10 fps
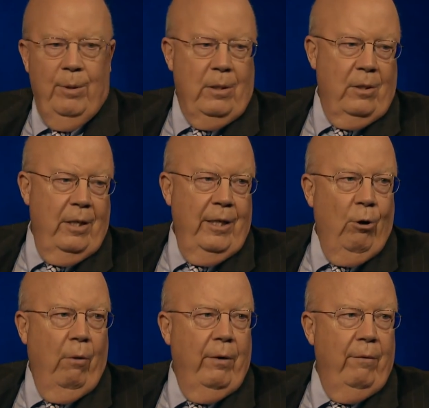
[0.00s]
as a
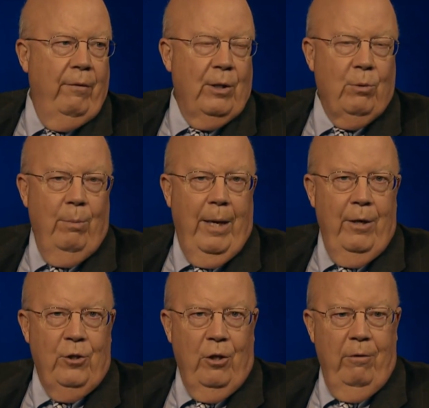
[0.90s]
CEO of an investment
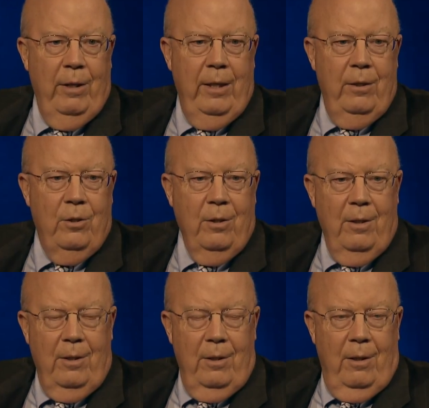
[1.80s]
manager is
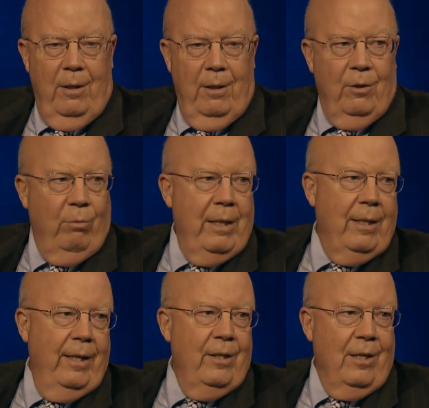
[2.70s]
uh, three
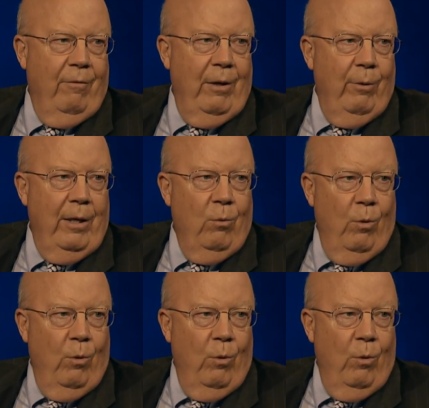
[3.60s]
things every week.